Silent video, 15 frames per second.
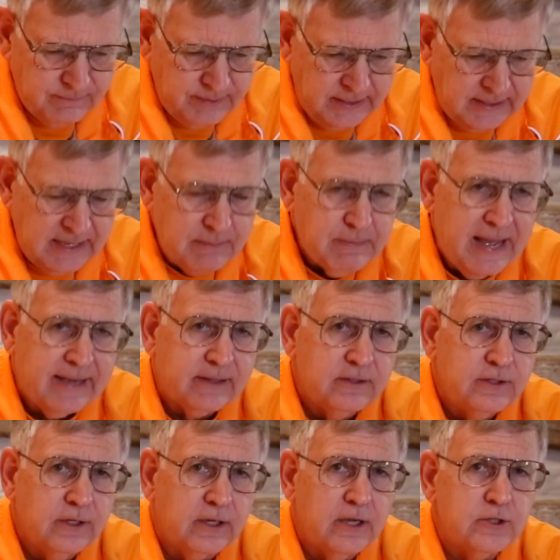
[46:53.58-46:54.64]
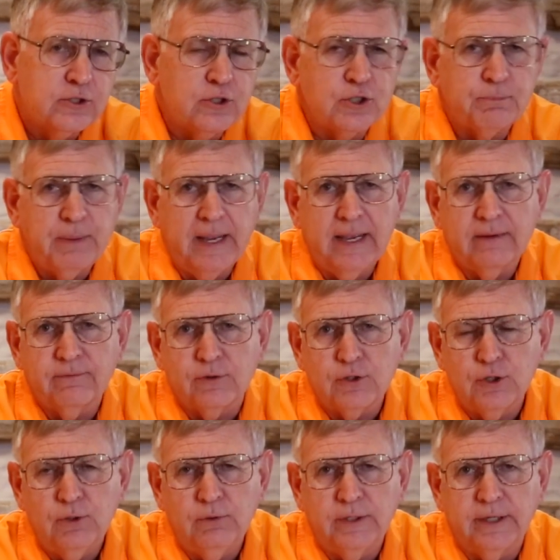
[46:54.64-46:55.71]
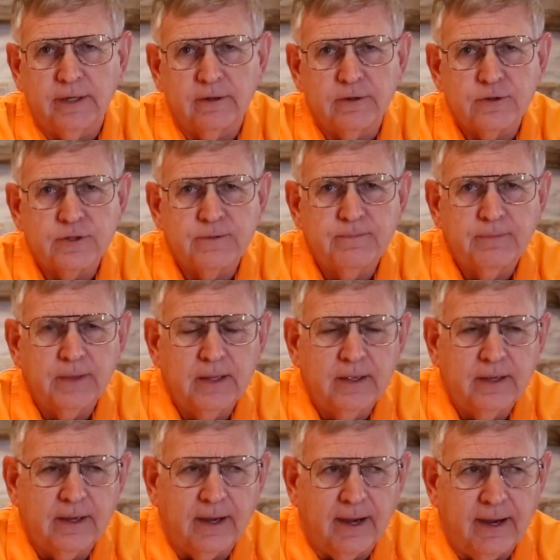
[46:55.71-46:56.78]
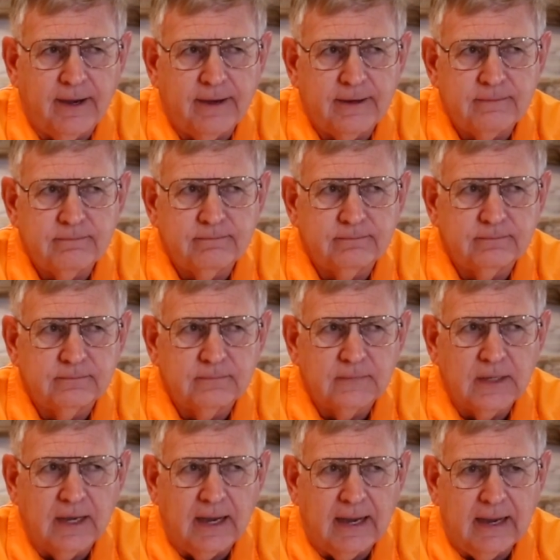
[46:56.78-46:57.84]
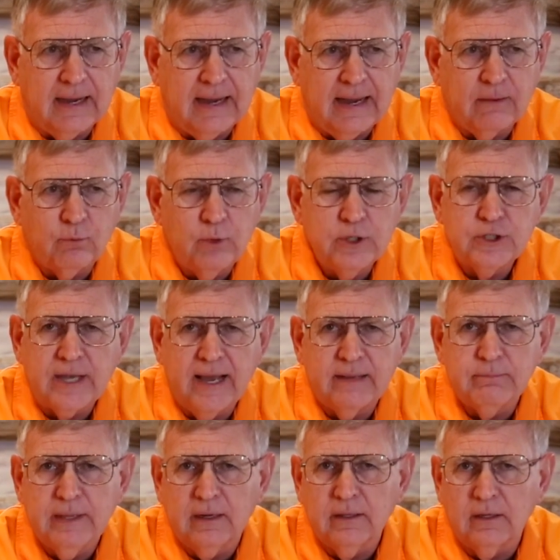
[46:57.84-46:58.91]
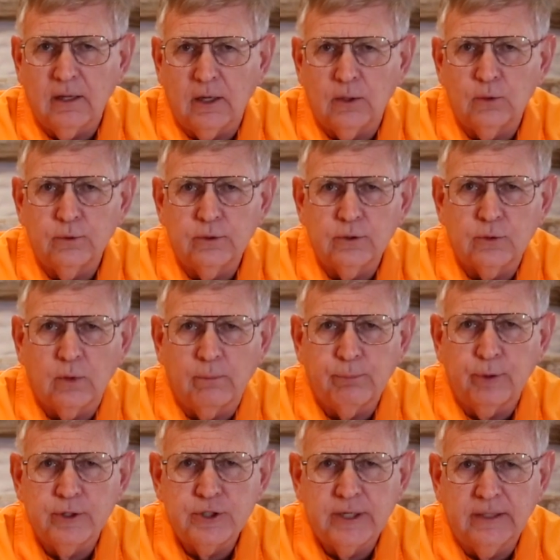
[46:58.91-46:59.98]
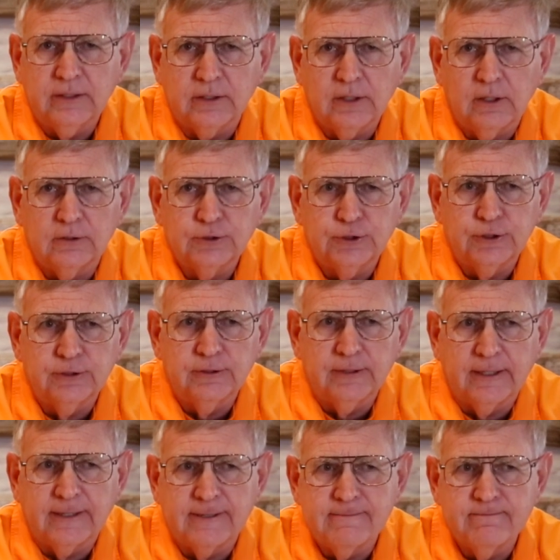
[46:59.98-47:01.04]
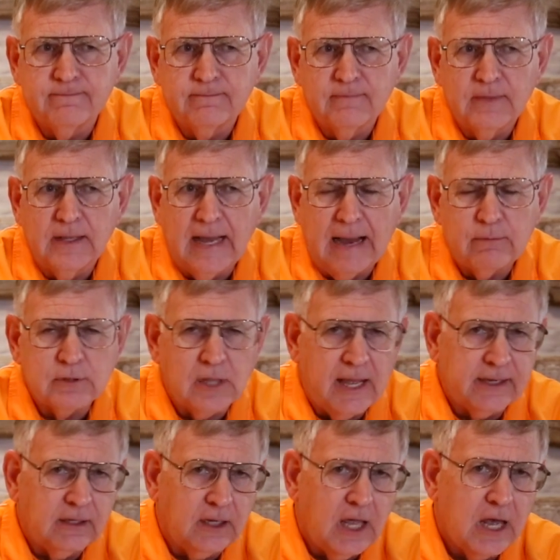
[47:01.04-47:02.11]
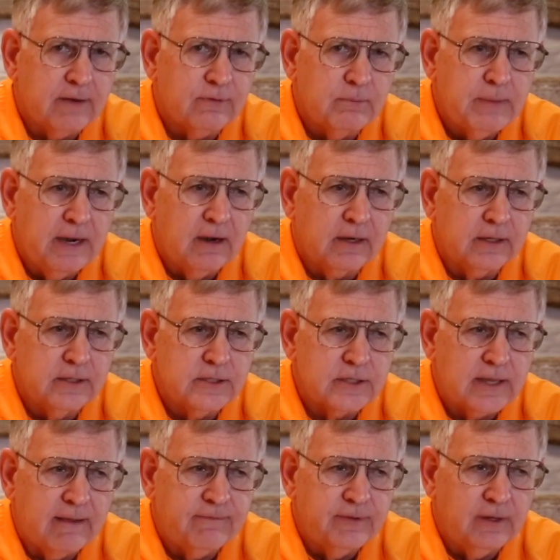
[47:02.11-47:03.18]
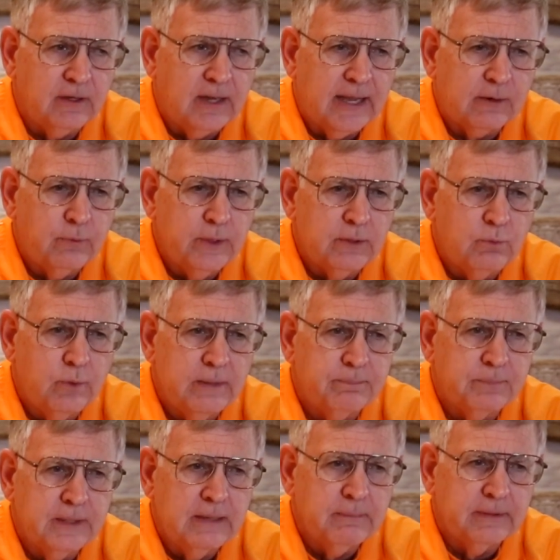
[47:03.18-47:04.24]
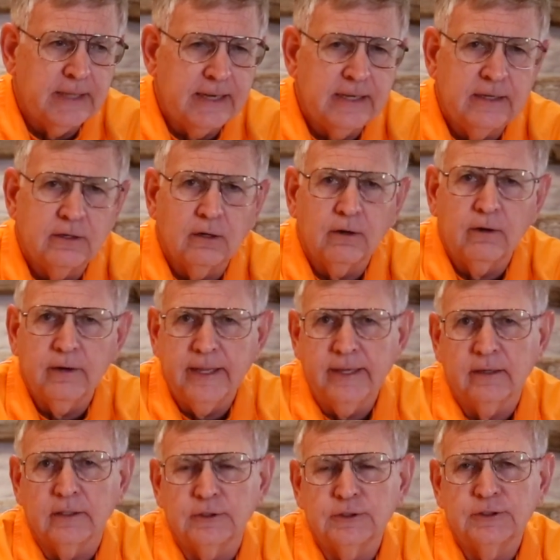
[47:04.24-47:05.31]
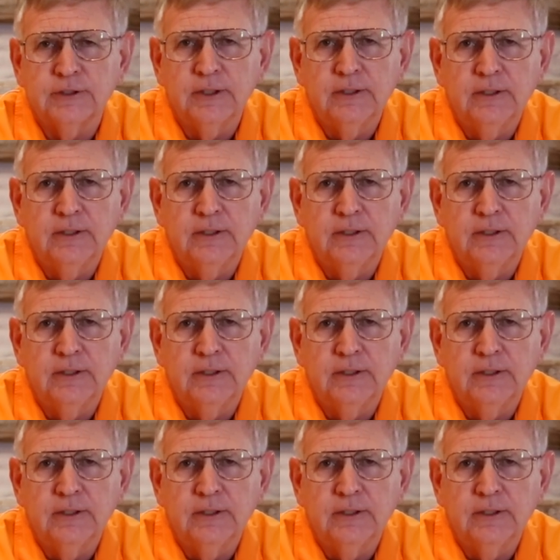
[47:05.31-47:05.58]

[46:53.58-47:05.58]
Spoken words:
he came back and took us to Japan for 2 years. I wish I had been a little older to appreciate the culture. I was like a lot of Americans. I felt like we'd whipped them and they needed to learn English,